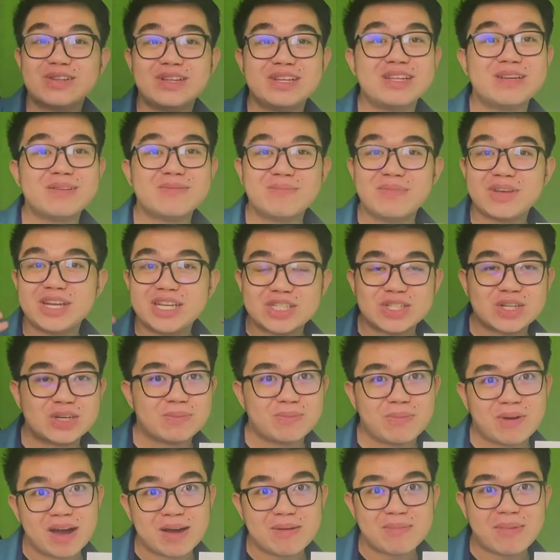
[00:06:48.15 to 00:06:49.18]
Really
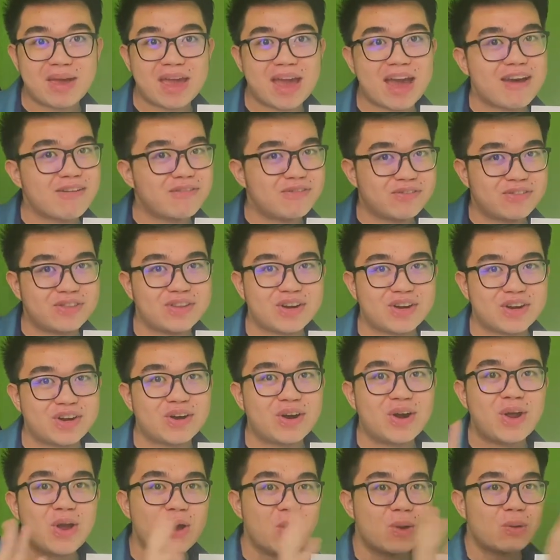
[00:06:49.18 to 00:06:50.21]
nag-picture pa kami
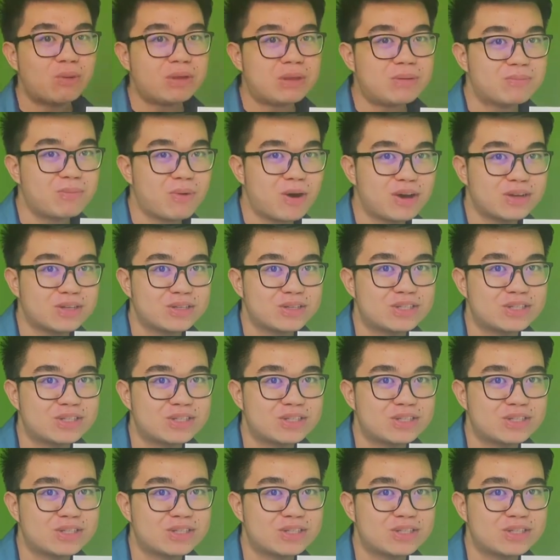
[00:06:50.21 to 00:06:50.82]
after we bought